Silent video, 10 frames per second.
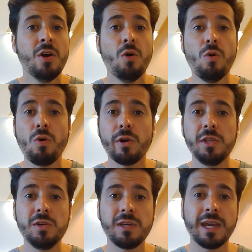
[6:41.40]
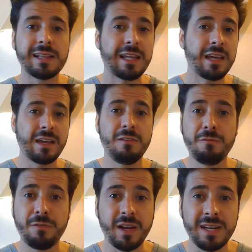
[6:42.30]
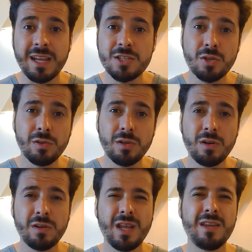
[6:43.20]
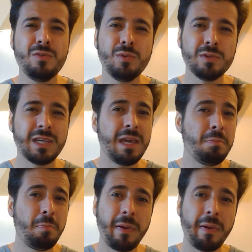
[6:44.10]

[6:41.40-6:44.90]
or you get like a financial loan and you will keep